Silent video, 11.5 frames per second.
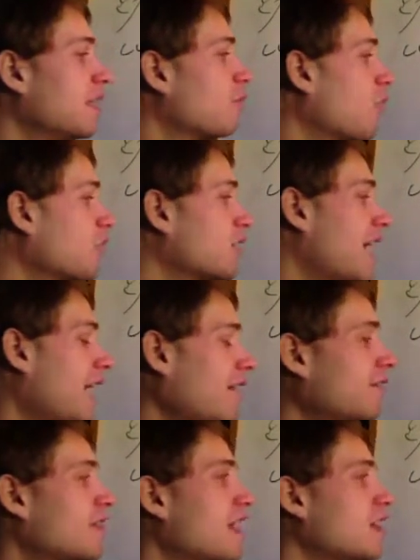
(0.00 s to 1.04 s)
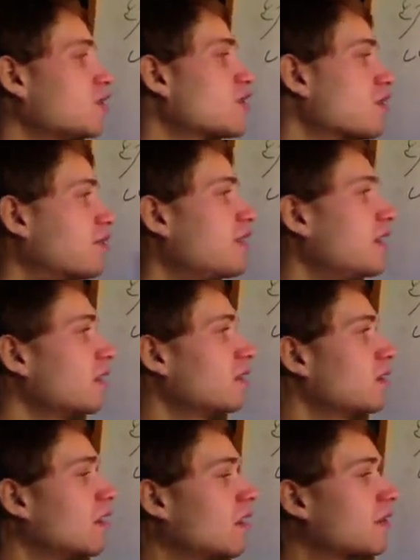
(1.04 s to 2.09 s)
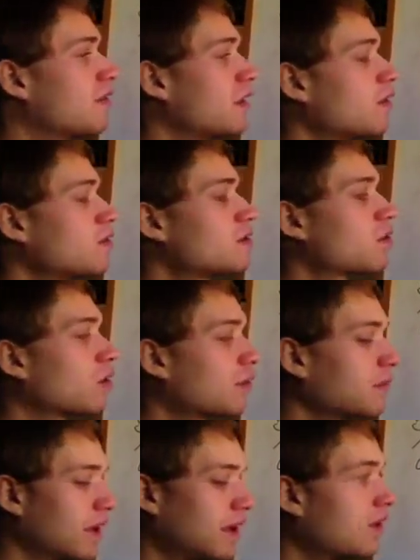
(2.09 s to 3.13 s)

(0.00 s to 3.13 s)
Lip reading: When you have a severe thunderstorm,